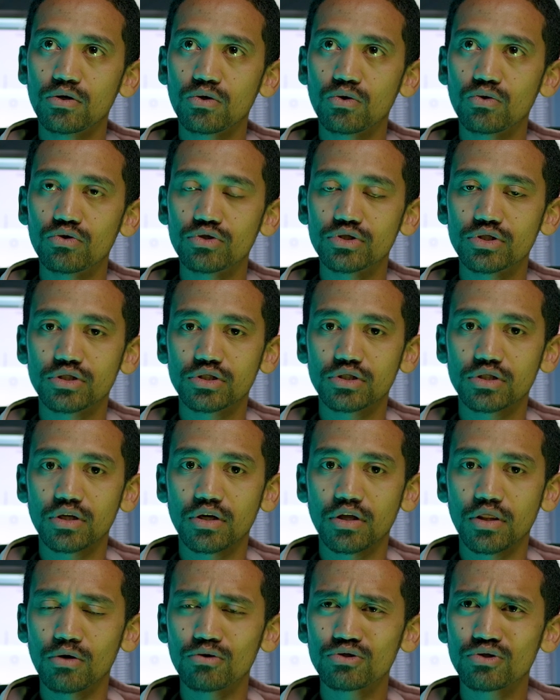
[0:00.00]
because
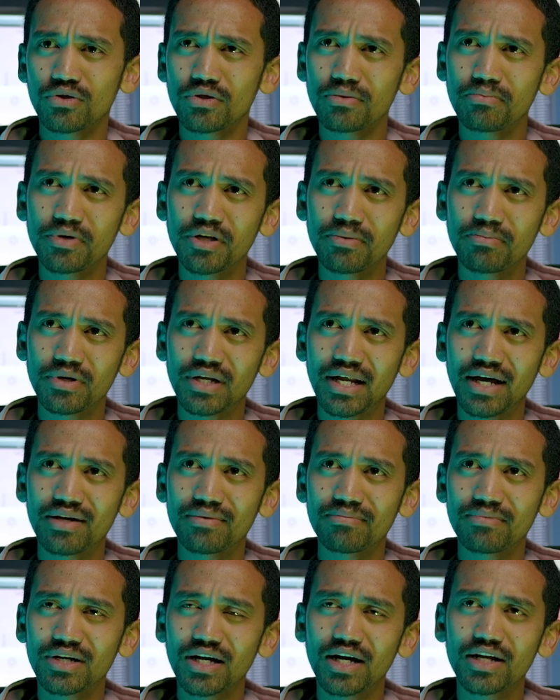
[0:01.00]
those are the people I
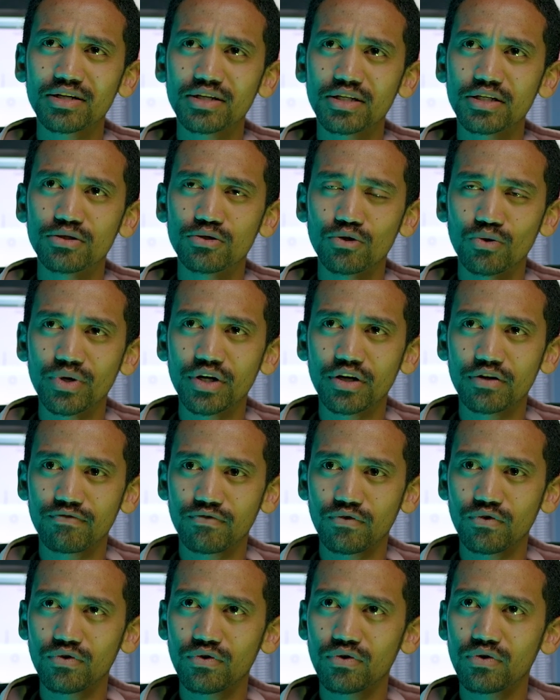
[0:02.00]
am currently doing it
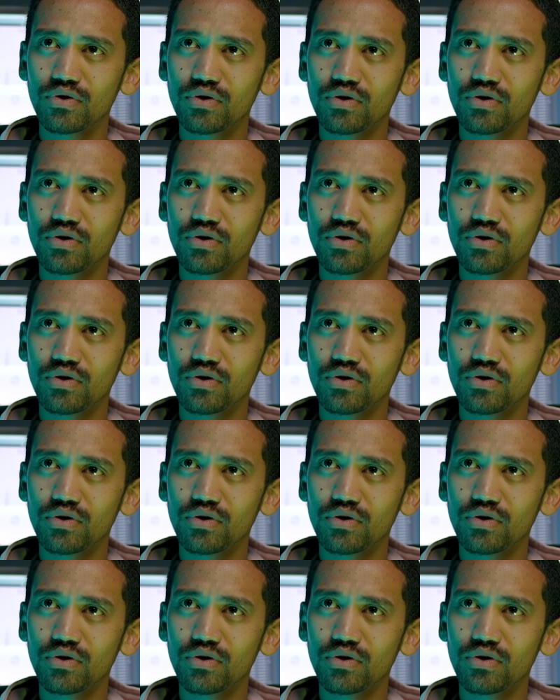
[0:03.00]
for.